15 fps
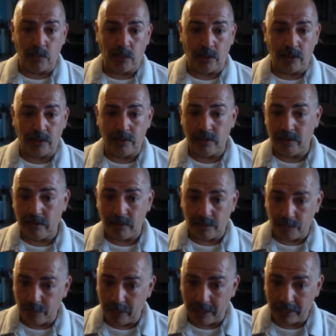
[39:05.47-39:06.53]
keyword
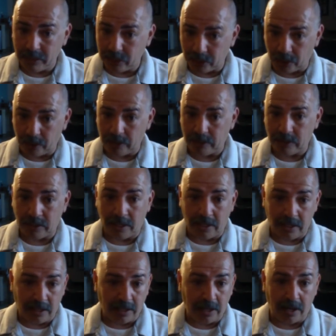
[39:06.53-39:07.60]
being searched
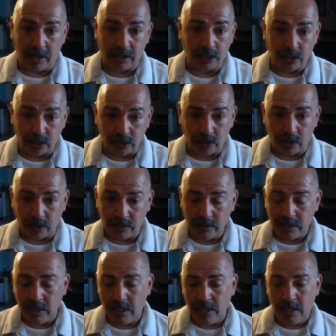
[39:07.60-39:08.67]
on
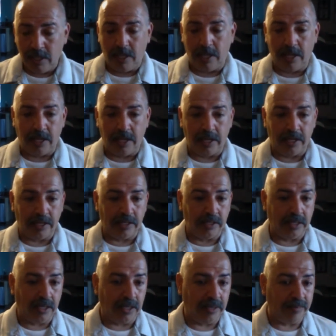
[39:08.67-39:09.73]
Google
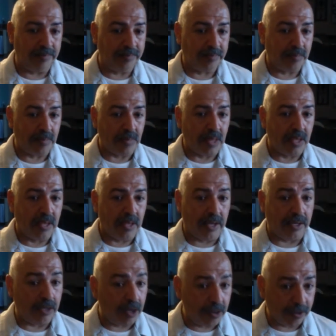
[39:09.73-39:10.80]
and
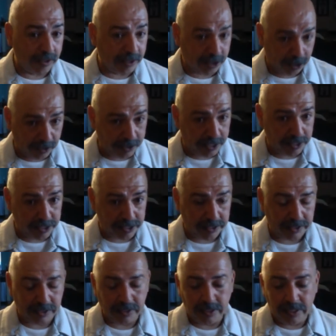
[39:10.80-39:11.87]
other search
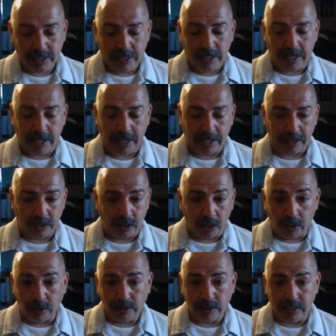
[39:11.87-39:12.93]
engines. And
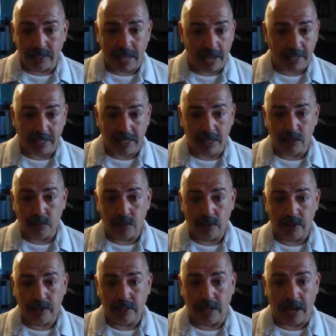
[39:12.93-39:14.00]
that
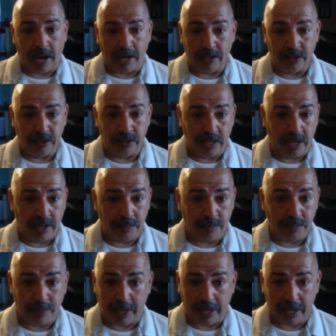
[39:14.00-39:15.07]
keyword I do
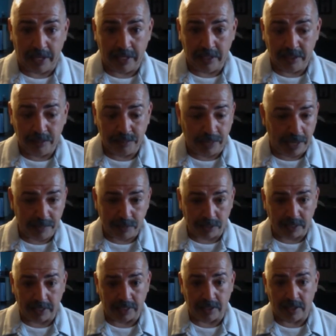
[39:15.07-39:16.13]
not pay
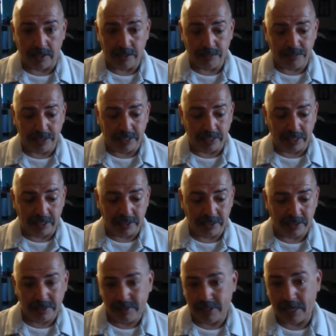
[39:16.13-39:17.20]
pay-per-click on,
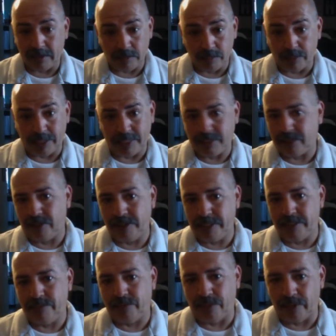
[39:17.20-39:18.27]
because everybody's
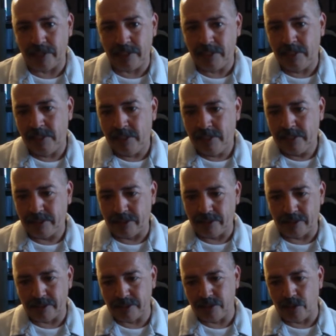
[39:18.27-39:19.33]
searching for it.
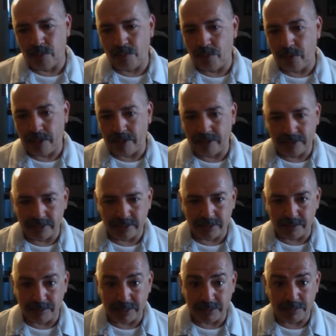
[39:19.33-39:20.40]
So there's no point. You're
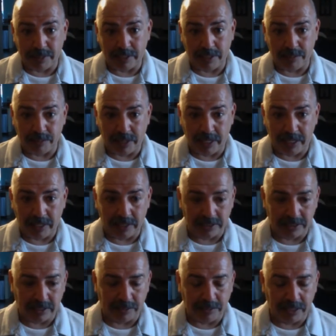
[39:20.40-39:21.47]
just going to be spending money
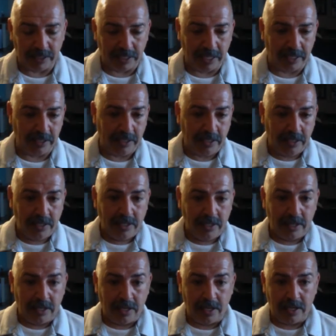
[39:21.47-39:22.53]
on something that
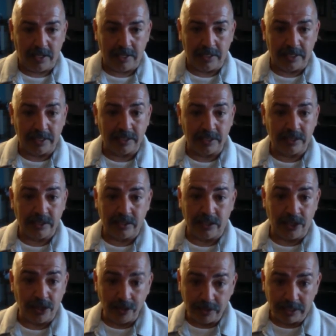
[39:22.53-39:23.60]

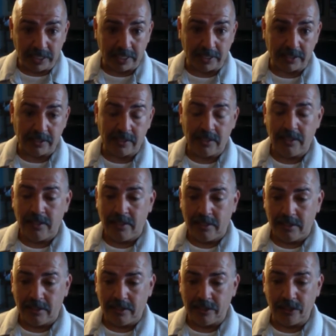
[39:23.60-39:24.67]
is useless.
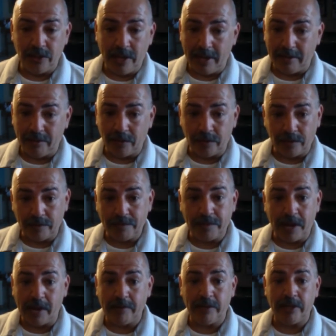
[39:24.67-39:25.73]
And you have
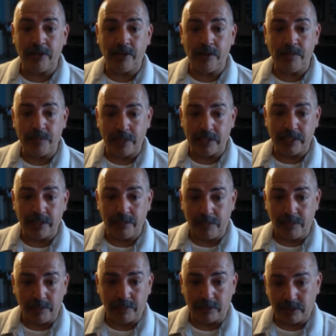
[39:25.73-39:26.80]
over 500
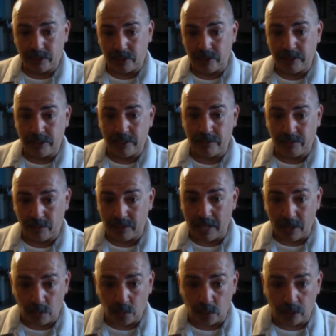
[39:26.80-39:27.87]
million people searching
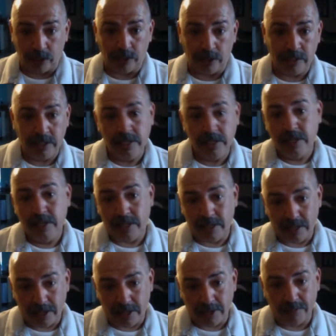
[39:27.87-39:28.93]
for that word
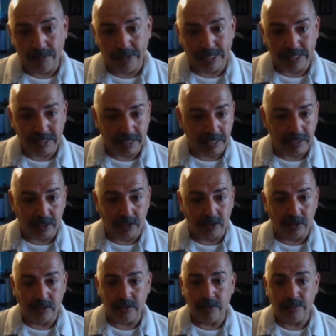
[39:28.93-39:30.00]
every
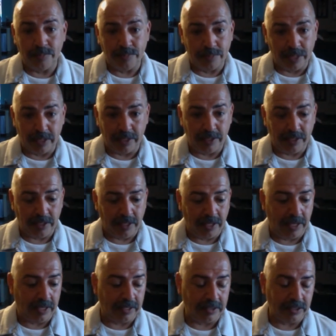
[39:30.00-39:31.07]
single month.
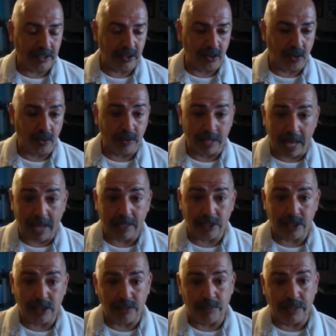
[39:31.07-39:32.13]
And so
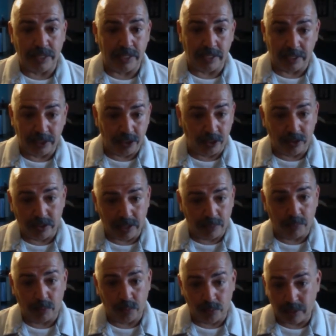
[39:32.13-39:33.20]
that should be in your
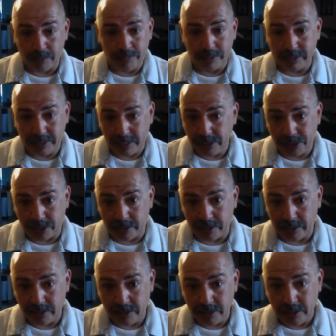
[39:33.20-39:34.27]
#1 position.
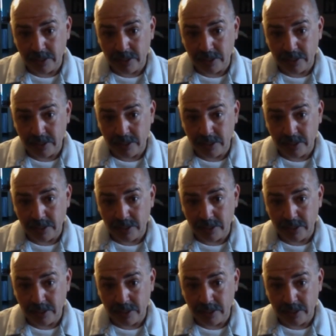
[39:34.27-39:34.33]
